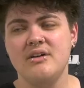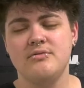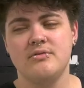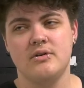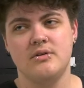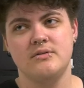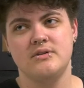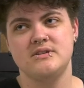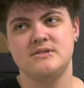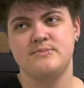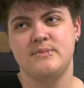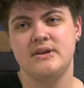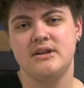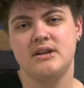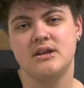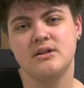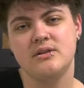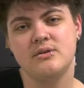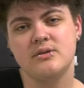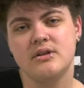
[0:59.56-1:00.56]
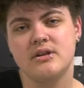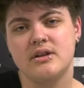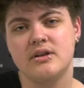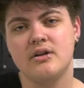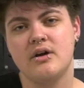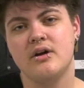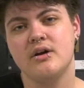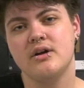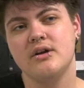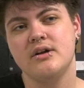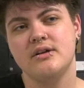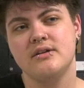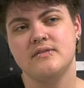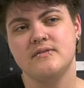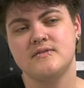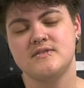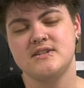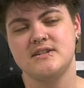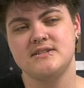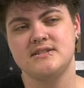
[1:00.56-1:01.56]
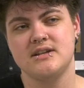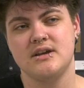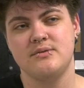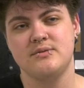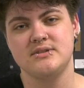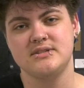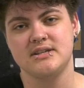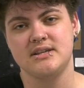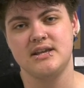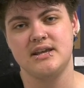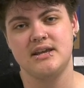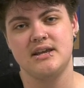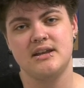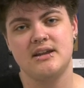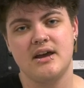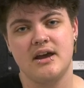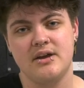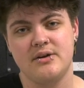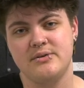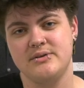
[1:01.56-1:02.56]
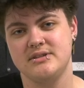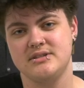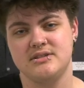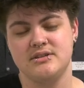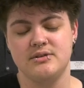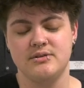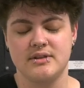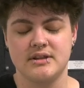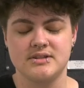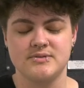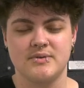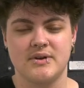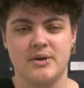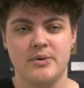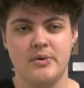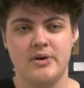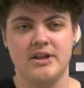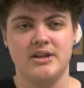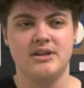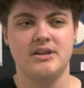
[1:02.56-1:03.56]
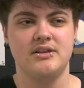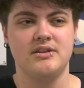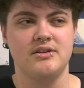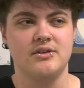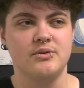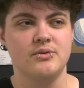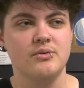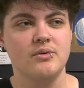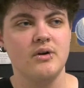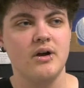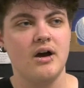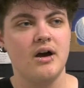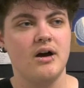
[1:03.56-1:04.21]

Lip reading: I've always been included in art since I was a kid. I always knew that's what I wanted to do.